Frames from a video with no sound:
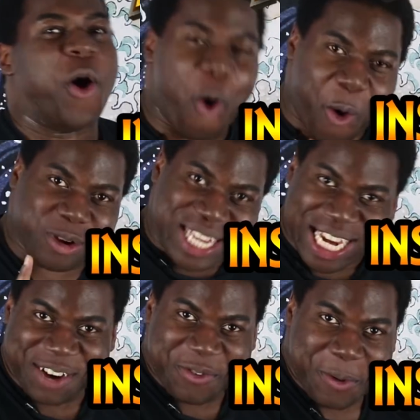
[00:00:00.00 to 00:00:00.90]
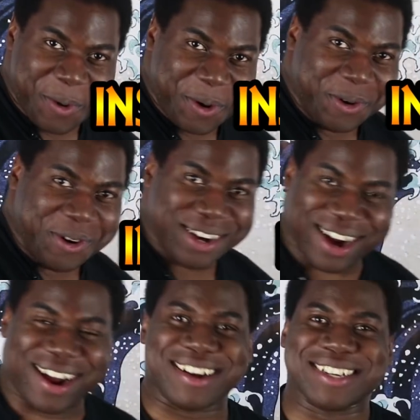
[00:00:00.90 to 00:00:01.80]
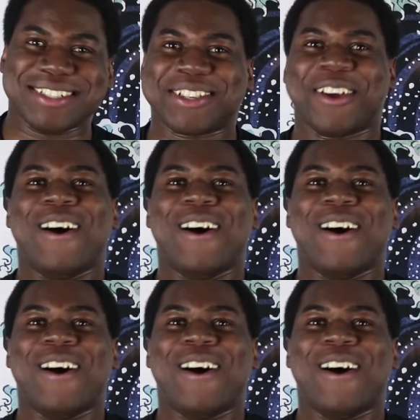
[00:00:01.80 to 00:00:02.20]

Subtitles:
or terrible cards